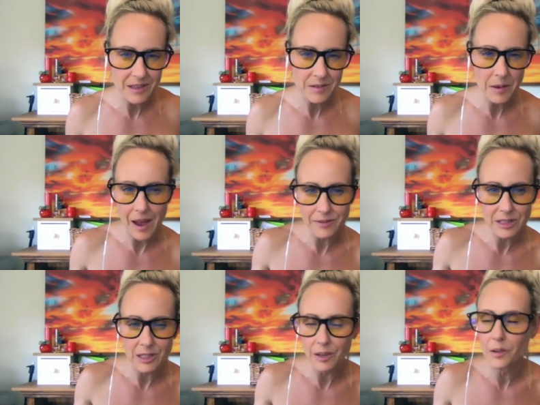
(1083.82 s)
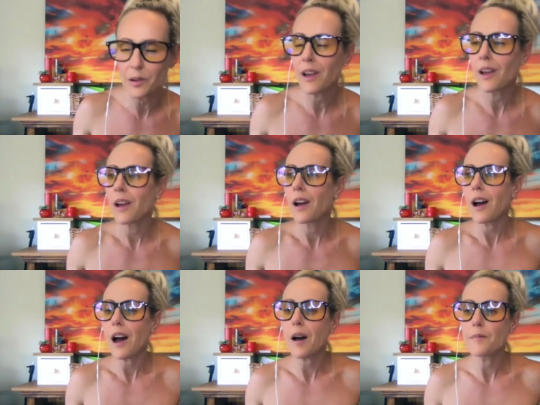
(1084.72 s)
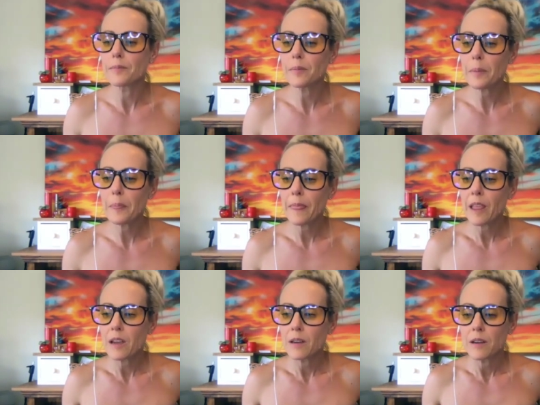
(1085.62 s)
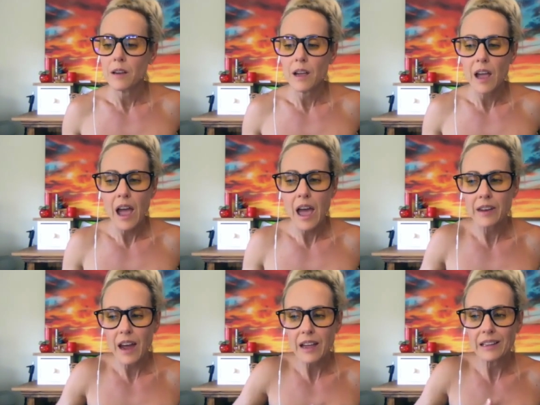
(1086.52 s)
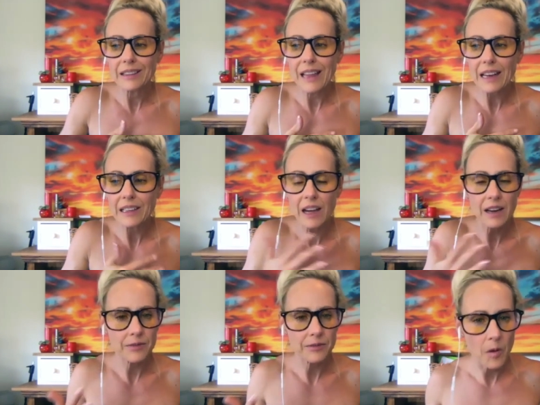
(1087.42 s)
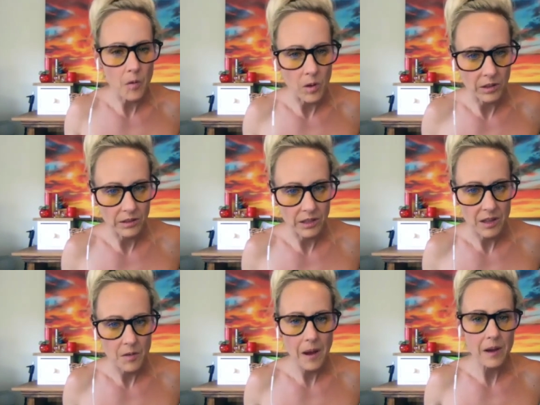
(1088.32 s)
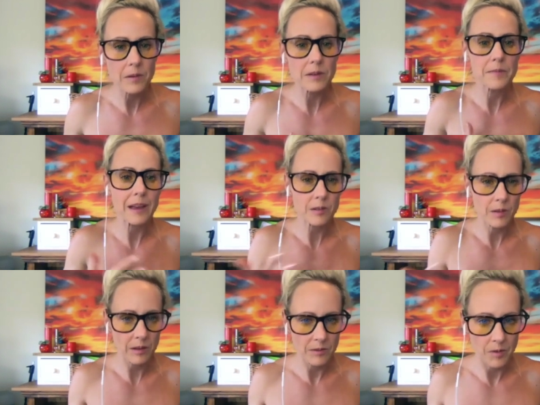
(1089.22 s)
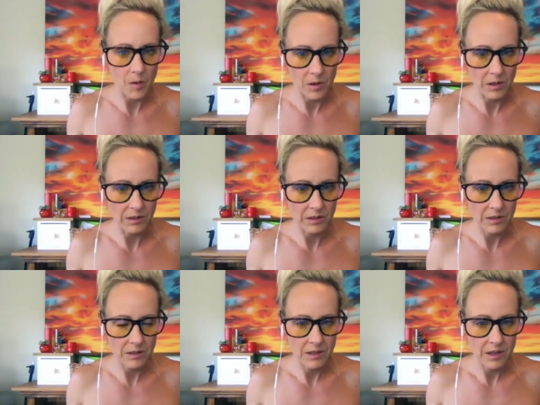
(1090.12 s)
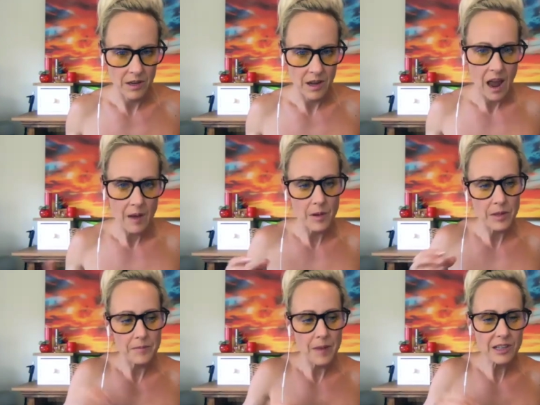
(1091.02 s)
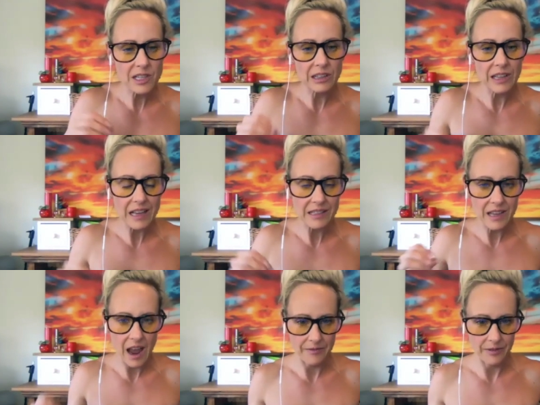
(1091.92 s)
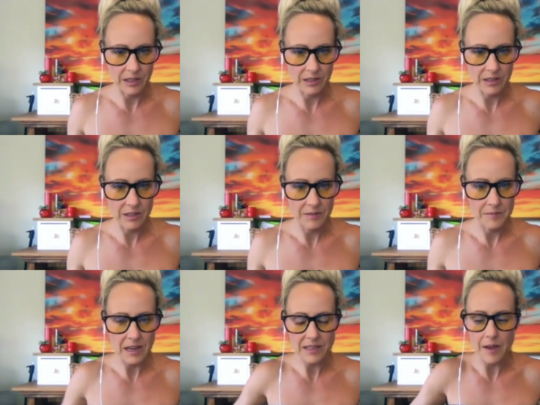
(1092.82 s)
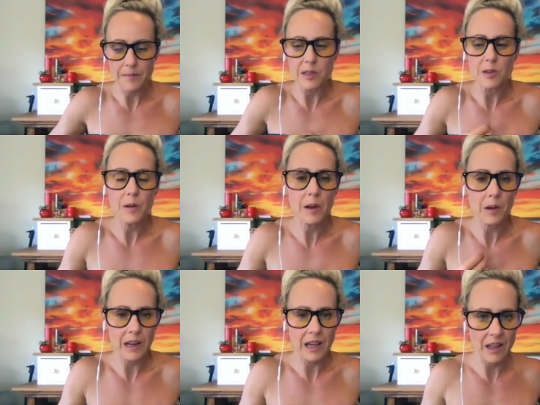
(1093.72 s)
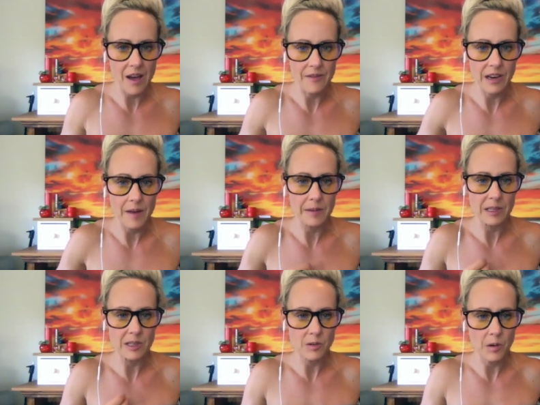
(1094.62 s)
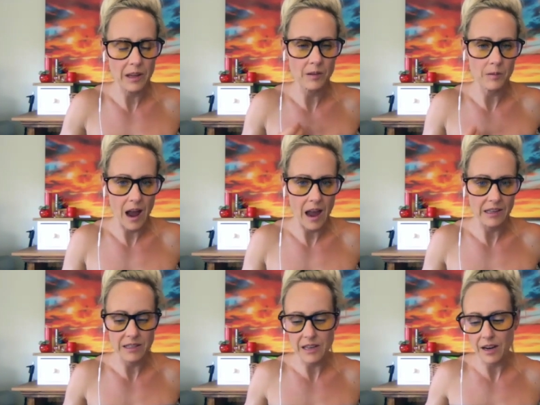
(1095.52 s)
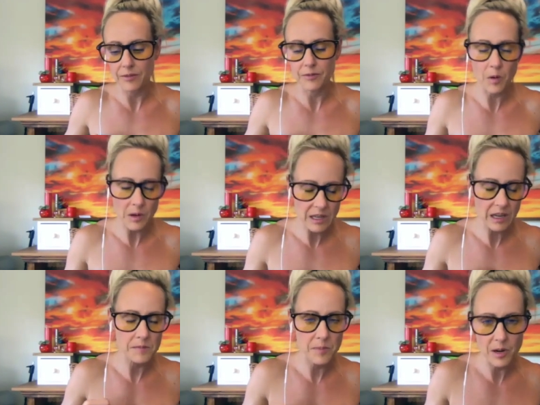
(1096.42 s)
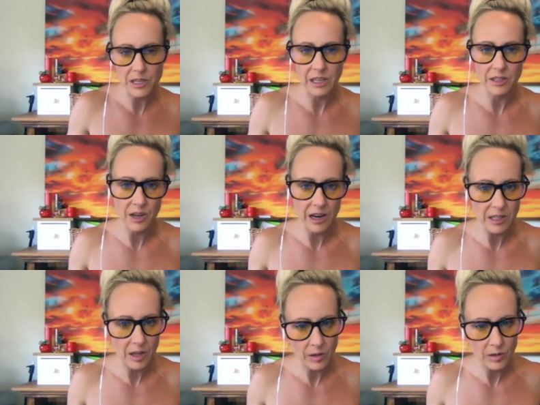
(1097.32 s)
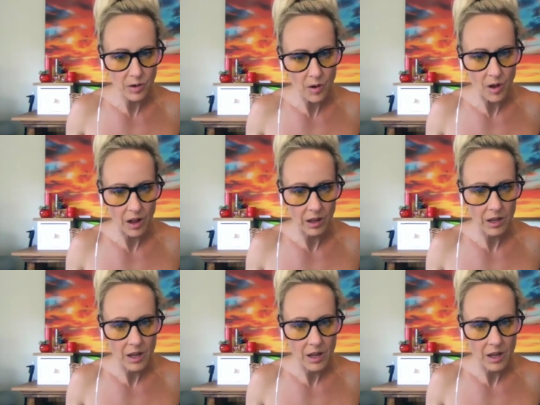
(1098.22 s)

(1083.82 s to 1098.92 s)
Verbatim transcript: we have to do. Yeah. And I let it unfold the way it was meant to unfold, and with much less effort, because I'm doing what I love and I'm enjoying the ride instead of forcing and pushing and trying to control.